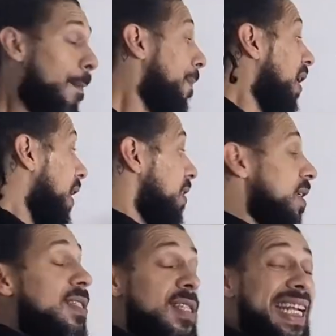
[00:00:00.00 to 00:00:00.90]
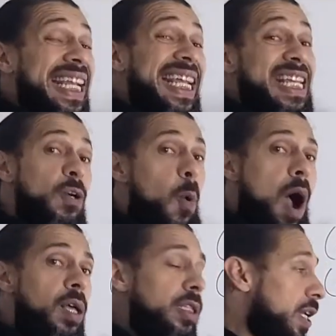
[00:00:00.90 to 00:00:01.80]
because this is an
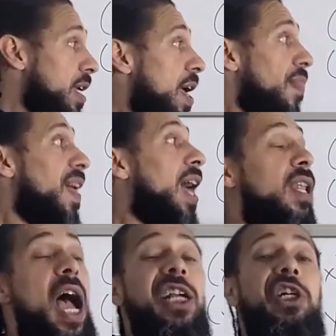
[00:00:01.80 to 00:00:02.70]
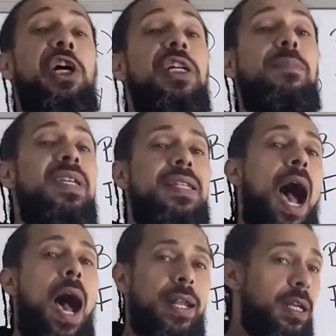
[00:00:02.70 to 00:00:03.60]
inequality, that line could be
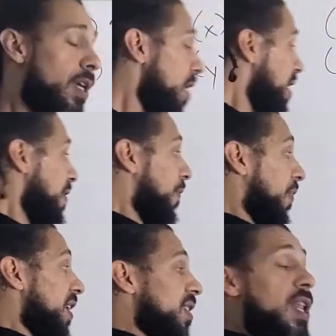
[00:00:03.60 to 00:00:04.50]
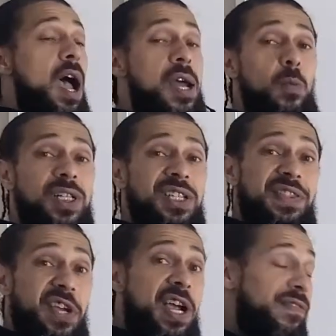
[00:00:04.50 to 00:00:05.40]
dotted. If this line wasn't
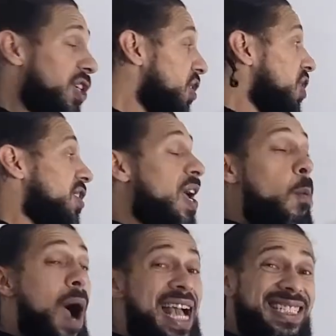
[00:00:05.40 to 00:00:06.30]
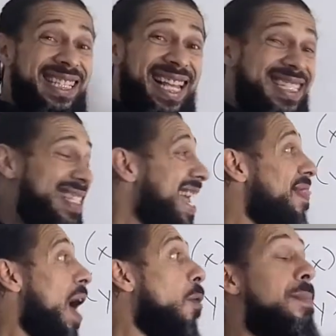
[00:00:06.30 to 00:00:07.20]
there, if this just said y is less than,
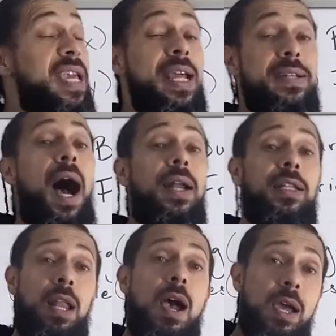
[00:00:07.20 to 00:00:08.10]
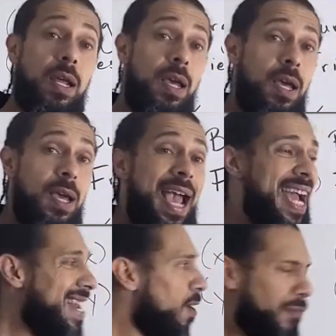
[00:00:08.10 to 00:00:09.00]
that would be a dotted line. And
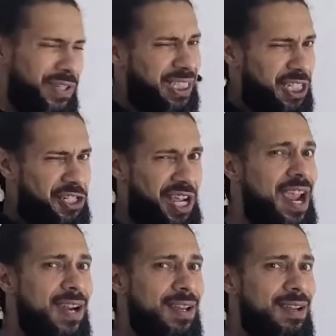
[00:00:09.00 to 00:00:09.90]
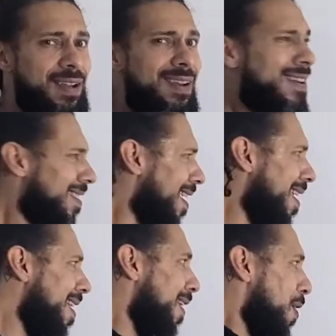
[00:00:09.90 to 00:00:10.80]
now don't forget the shading.
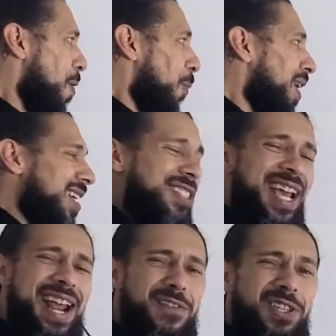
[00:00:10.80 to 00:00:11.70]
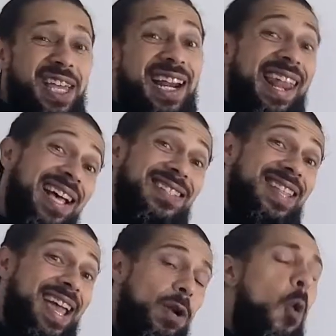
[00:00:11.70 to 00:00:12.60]
Yeah, we got to shade everything less
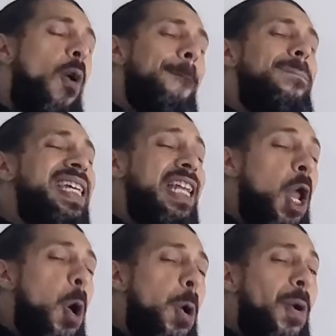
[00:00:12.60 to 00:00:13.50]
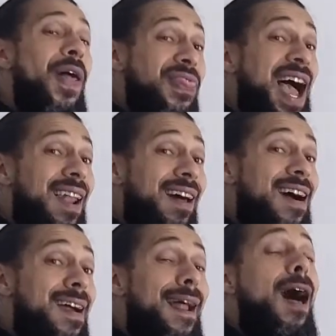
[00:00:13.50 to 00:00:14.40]
than or below that
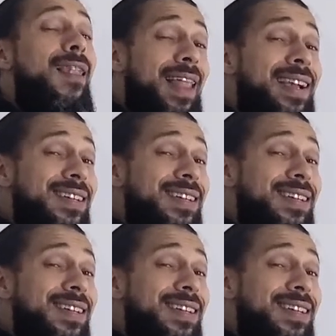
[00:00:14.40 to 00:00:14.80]
line, like